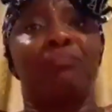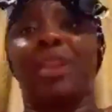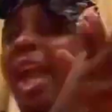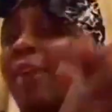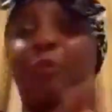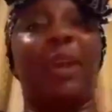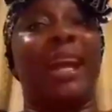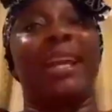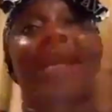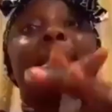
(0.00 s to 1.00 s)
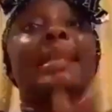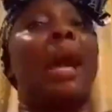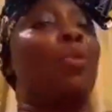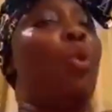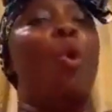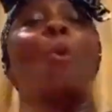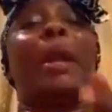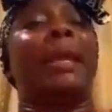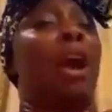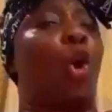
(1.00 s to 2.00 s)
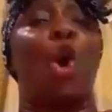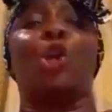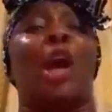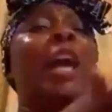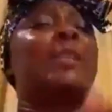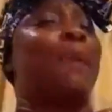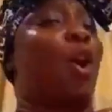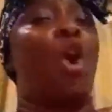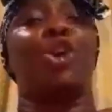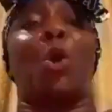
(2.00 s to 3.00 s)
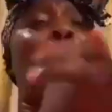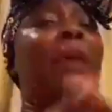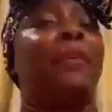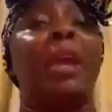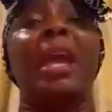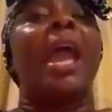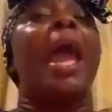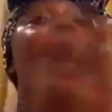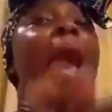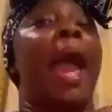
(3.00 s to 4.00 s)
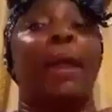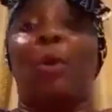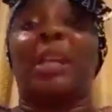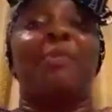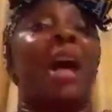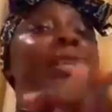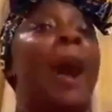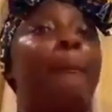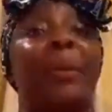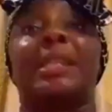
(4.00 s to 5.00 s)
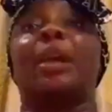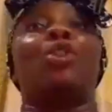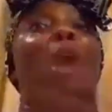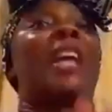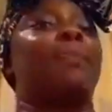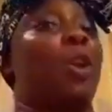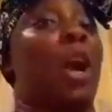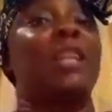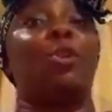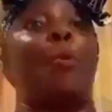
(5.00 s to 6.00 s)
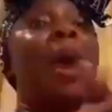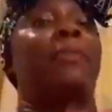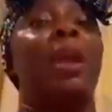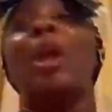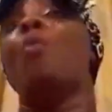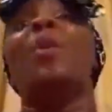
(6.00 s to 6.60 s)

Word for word: If we can understand, we will work it. Call your husband, call your wife. Hey, whatever happened, tell your husband, your, your wife.